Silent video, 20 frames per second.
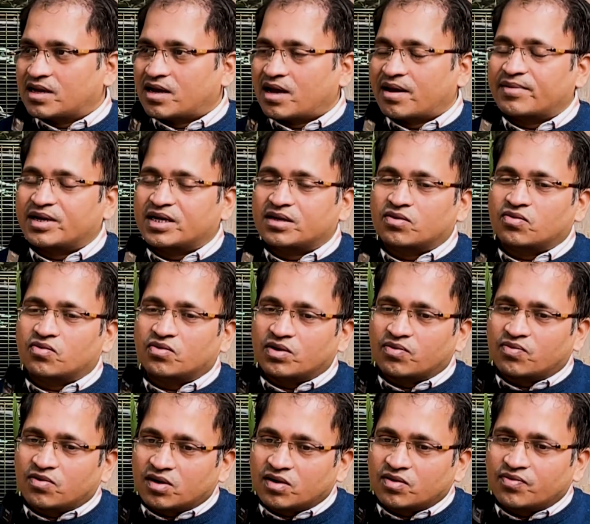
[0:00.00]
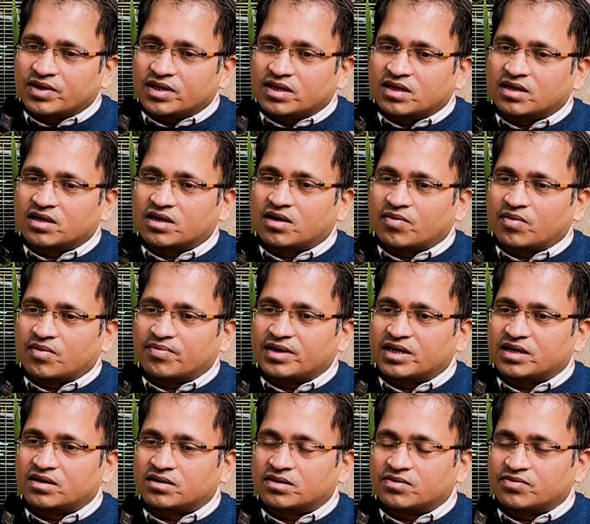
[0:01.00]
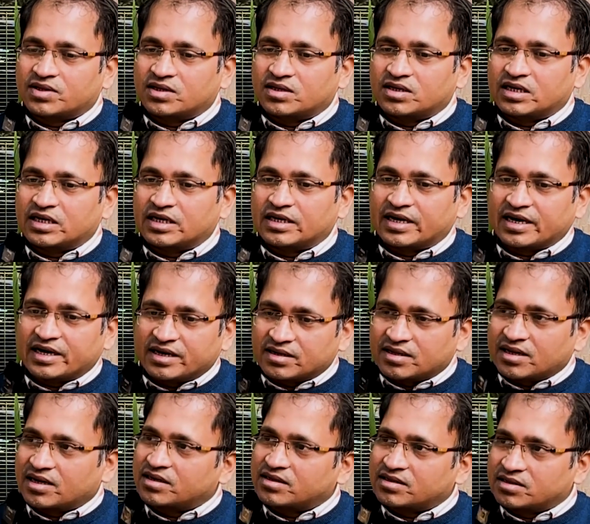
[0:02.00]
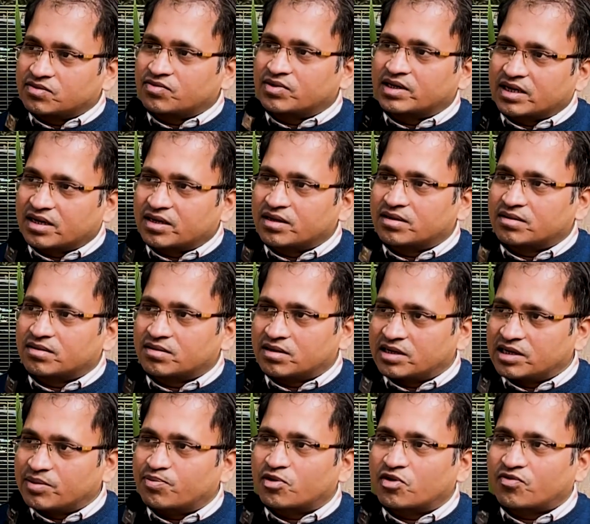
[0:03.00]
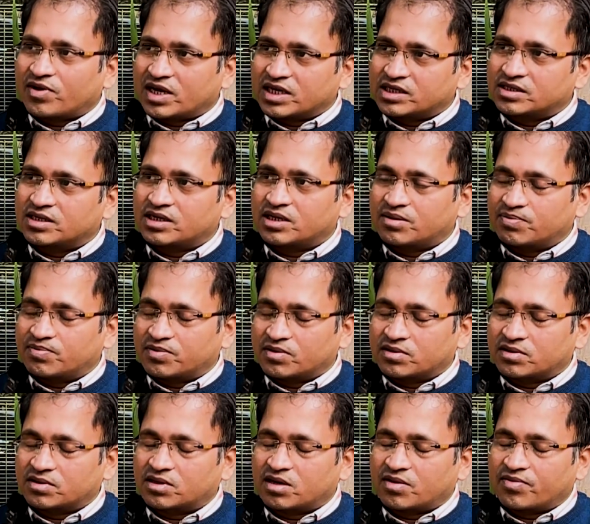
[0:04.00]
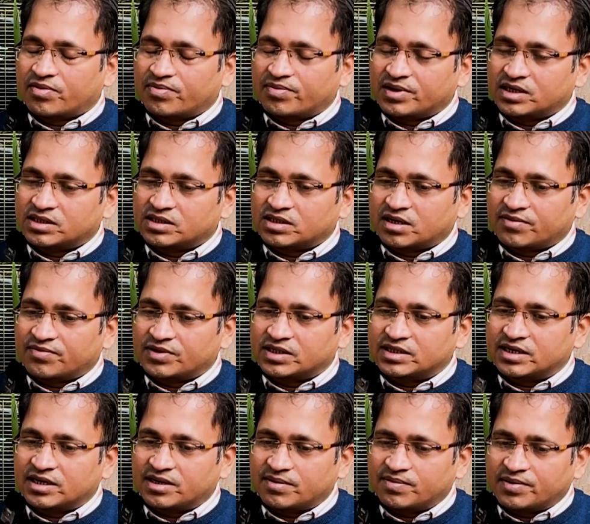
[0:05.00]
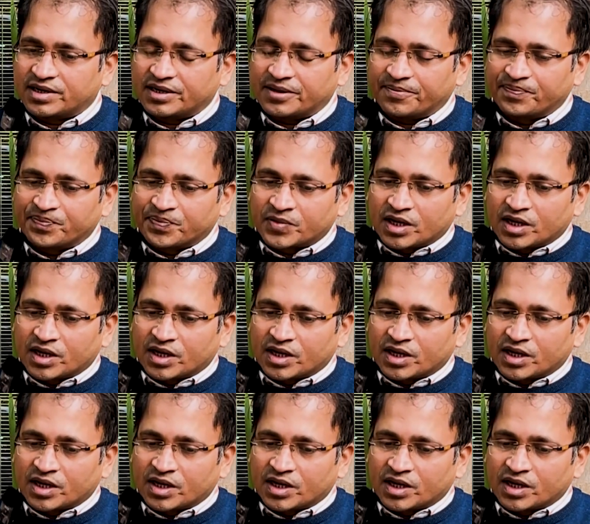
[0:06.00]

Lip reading: We work with the government with the intent that we can improvise the government service delivery.